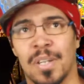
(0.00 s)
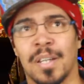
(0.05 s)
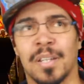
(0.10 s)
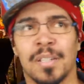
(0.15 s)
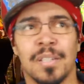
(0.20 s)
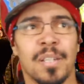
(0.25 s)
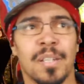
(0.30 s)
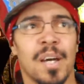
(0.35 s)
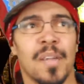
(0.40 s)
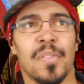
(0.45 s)

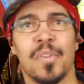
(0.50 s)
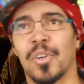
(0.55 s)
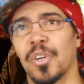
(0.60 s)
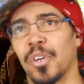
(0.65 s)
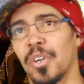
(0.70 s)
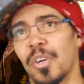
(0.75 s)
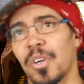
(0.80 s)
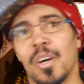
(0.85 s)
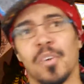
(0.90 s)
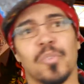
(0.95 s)

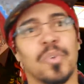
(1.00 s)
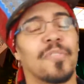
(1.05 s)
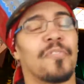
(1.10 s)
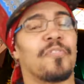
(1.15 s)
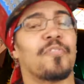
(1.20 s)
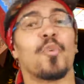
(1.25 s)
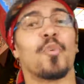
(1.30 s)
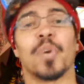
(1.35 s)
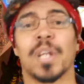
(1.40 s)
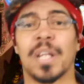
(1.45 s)
another
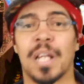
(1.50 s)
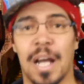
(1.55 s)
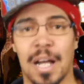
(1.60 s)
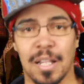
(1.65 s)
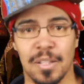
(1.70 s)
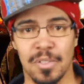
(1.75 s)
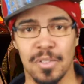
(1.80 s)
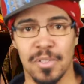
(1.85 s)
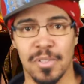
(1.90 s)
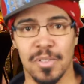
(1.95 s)

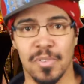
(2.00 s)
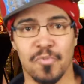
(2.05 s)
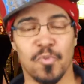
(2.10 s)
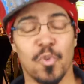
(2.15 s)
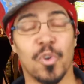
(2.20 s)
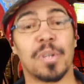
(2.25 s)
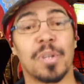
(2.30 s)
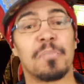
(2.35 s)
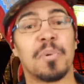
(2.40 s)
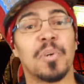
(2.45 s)

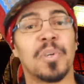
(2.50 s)
$40